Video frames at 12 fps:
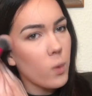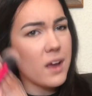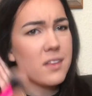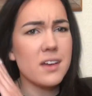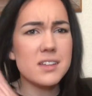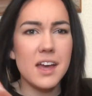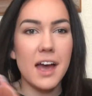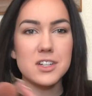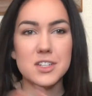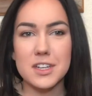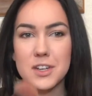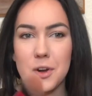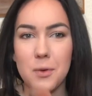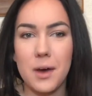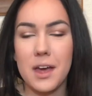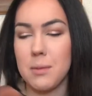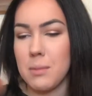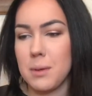Unless, actually, you know
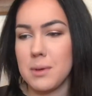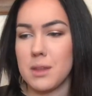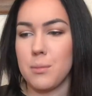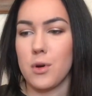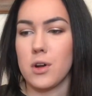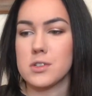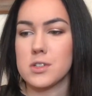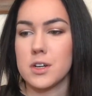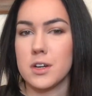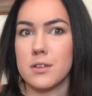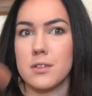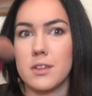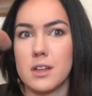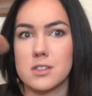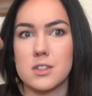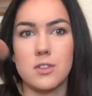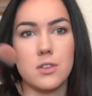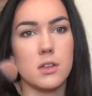what, it may be the bronzer
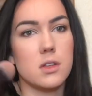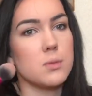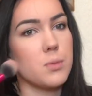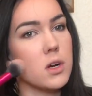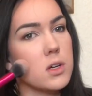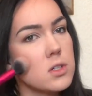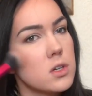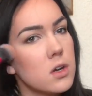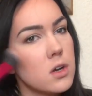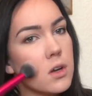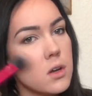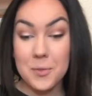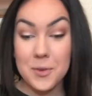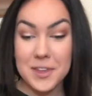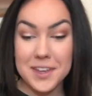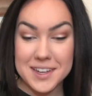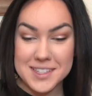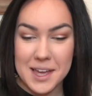that's still on this brush. I'm
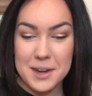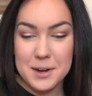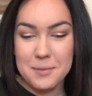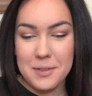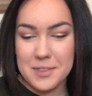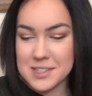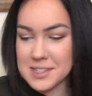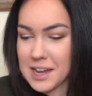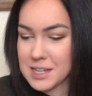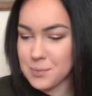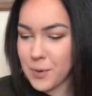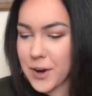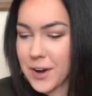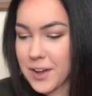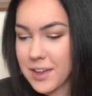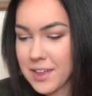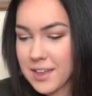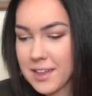really excited about this next part.
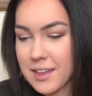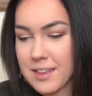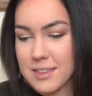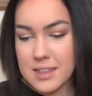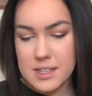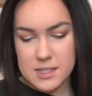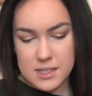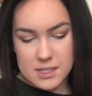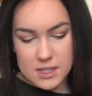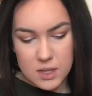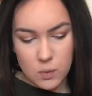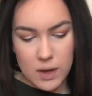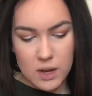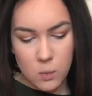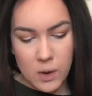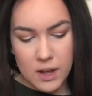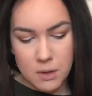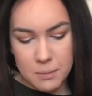This is the Wet n
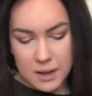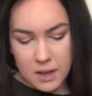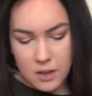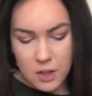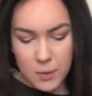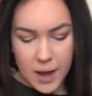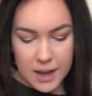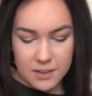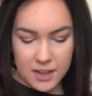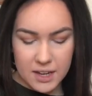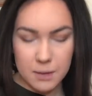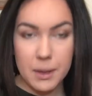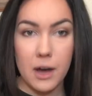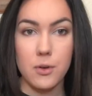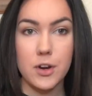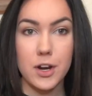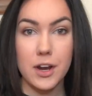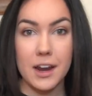Wild Mega Glow Highlighting
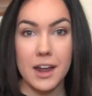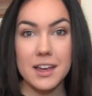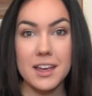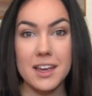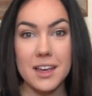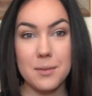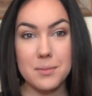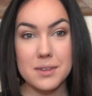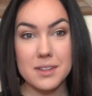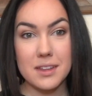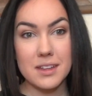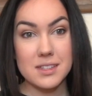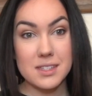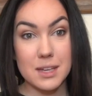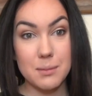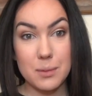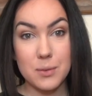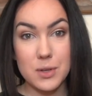Powder, and I keep like
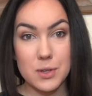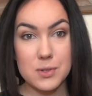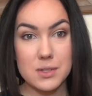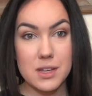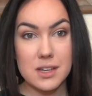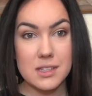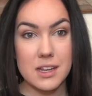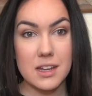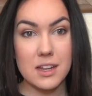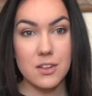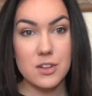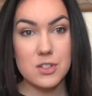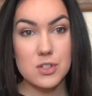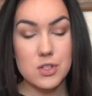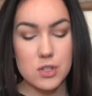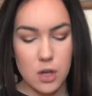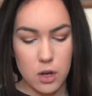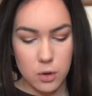seeing people use this and it looks
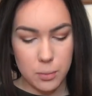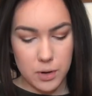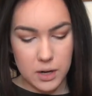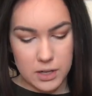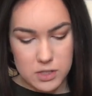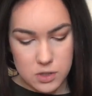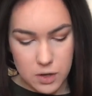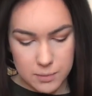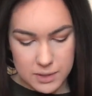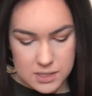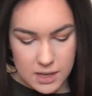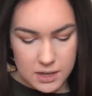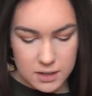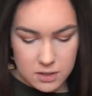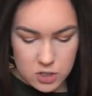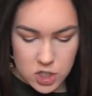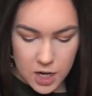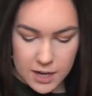so pretty, so I'm excited
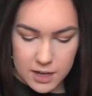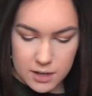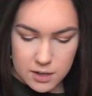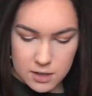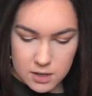to try it.